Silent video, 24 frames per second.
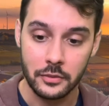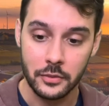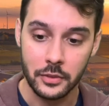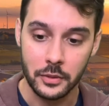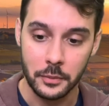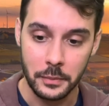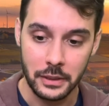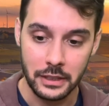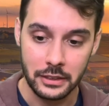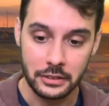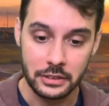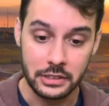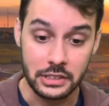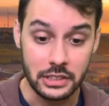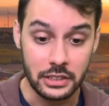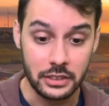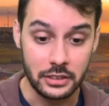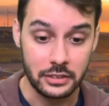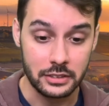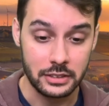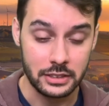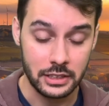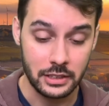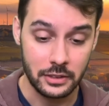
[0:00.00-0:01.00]
for mouse
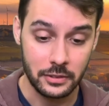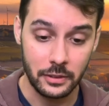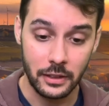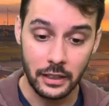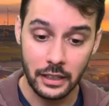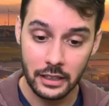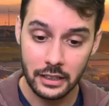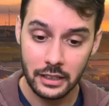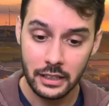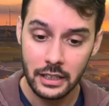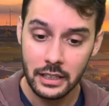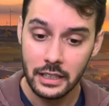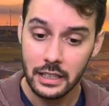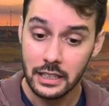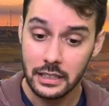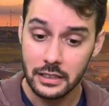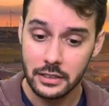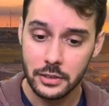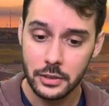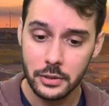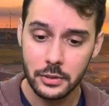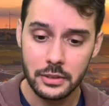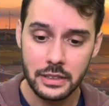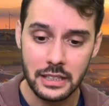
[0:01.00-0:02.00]
jaws to crack and
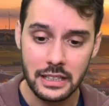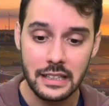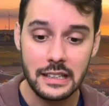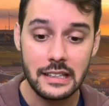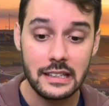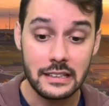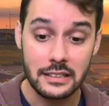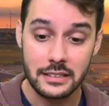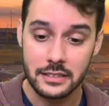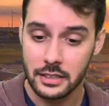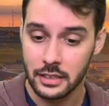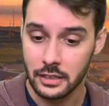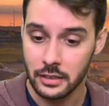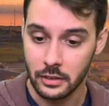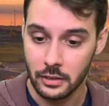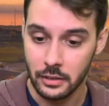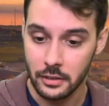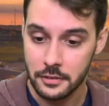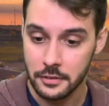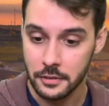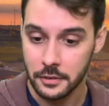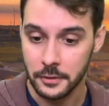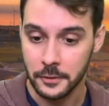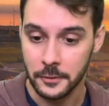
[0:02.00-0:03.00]
too tedious to gnaw
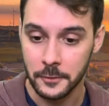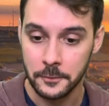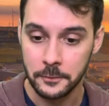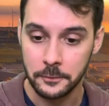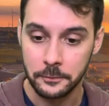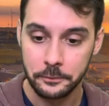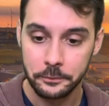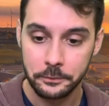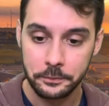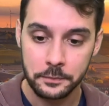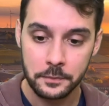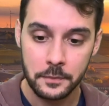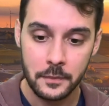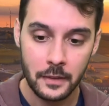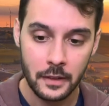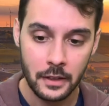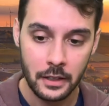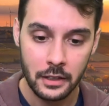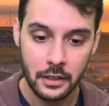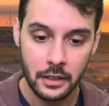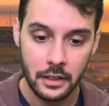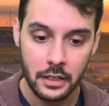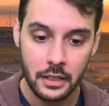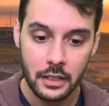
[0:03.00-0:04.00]
through.
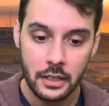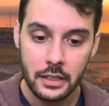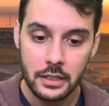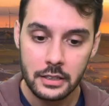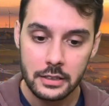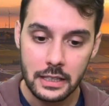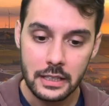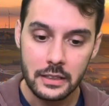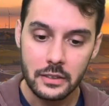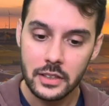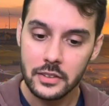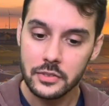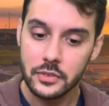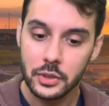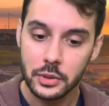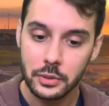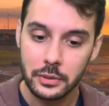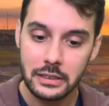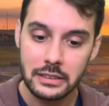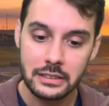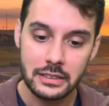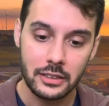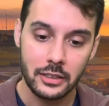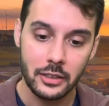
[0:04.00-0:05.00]
They left
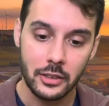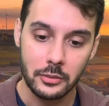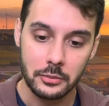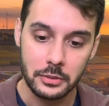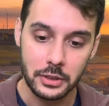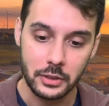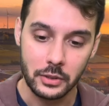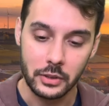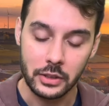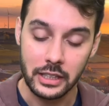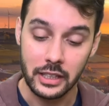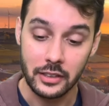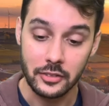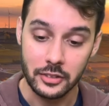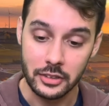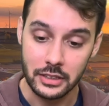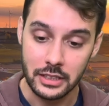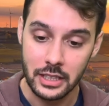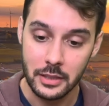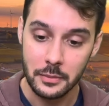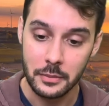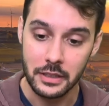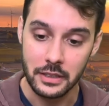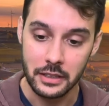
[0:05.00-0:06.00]
Teresa home to look after
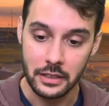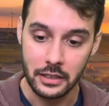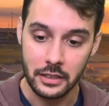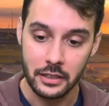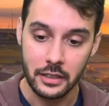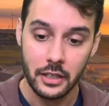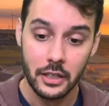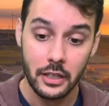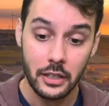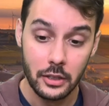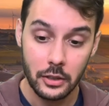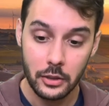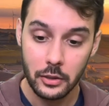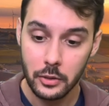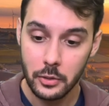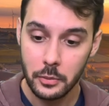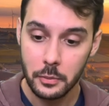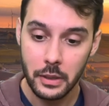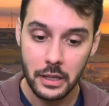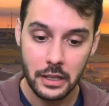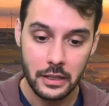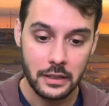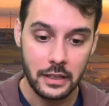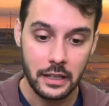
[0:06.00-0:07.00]
Timothy,
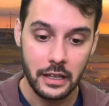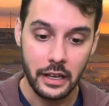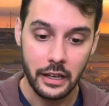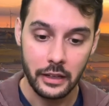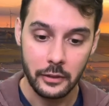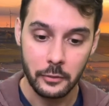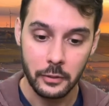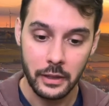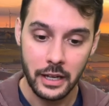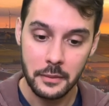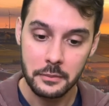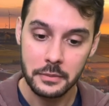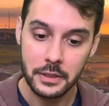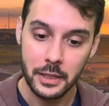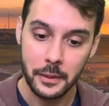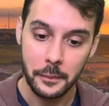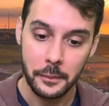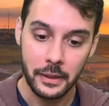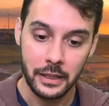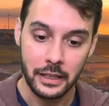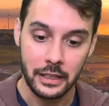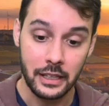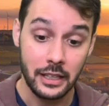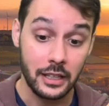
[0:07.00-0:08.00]
whom they had wrapped up
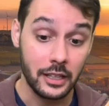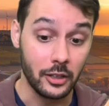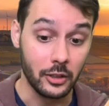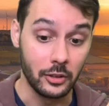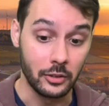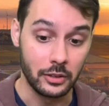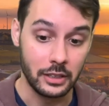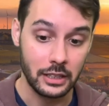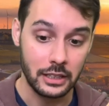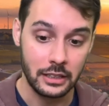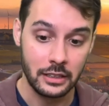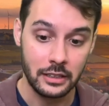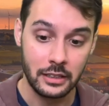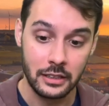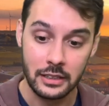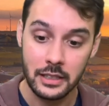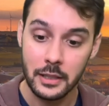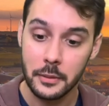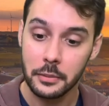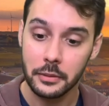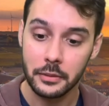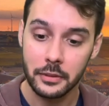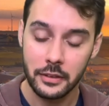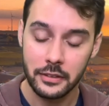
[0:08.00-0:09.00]
and held in a
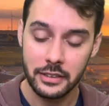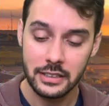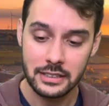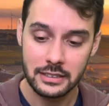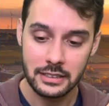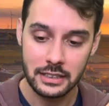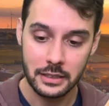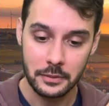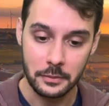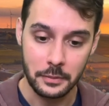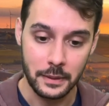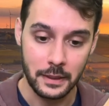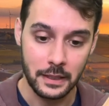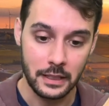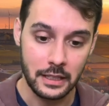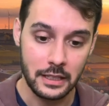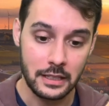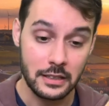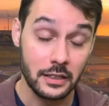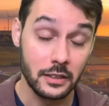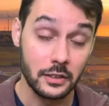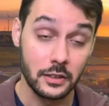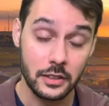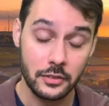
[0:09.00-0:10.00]
temporary sickbed in
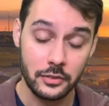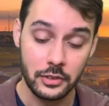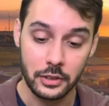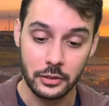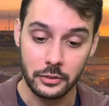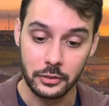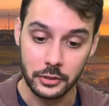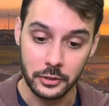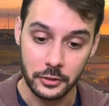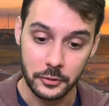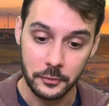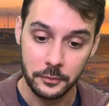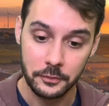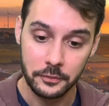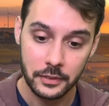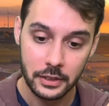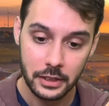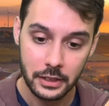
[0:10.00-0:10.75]
the living room.